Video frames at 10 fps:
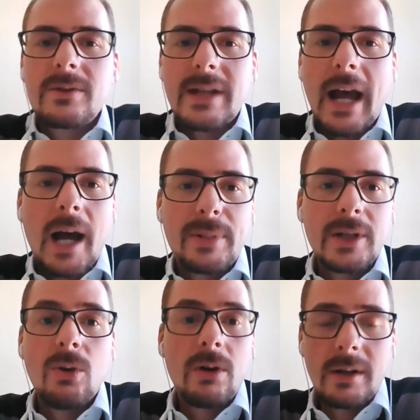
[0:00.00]
used a
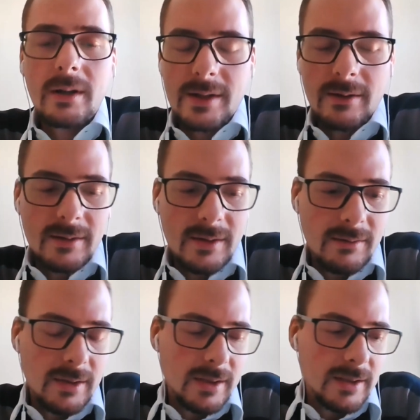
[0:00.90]
priori, or
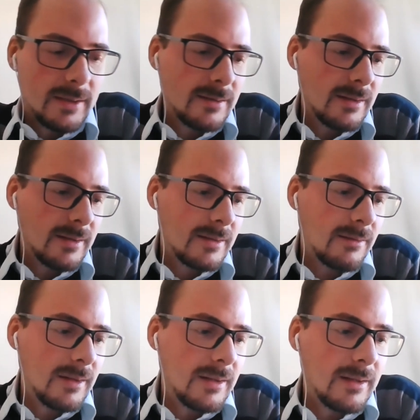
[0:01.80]
let's
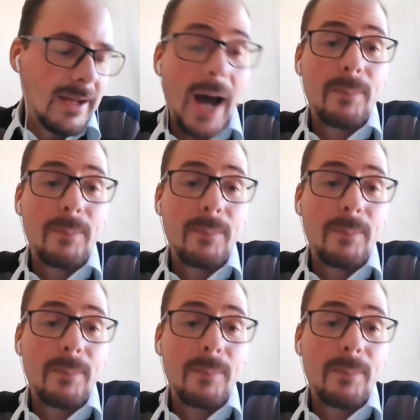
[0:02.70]
call it